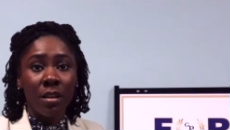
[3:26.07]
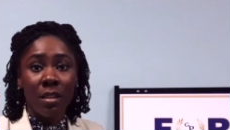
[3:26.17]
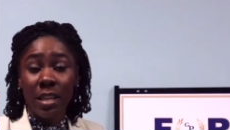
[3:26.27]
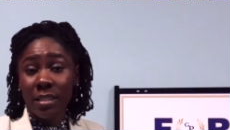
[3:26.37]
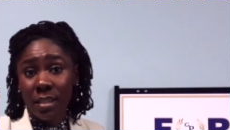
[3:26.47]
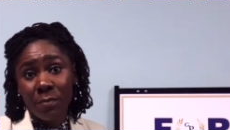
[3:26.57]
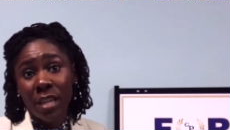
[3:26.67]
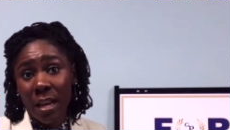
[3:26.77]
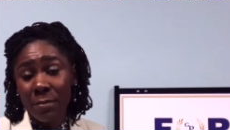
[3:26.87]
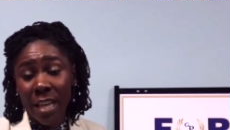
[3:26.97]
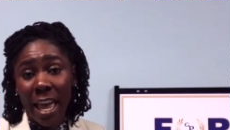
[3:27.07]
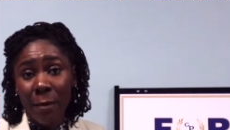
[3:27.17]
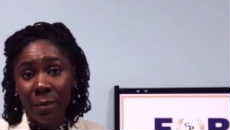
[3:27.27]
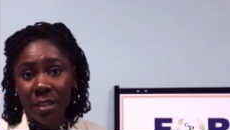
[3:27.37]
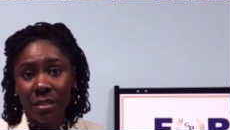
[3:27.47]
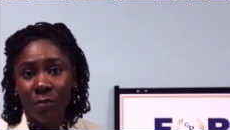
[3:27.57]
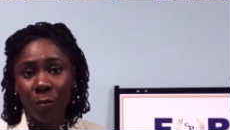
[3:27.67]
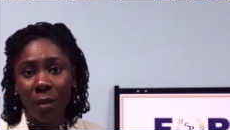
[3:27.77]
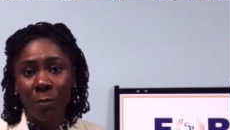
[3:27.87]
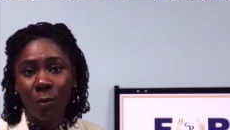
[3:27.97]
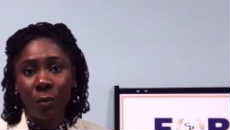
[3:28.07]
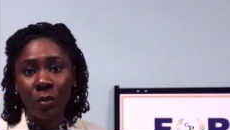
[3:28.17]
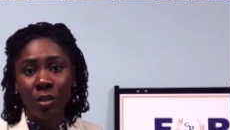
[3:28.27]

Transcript: that sometimes happens for people.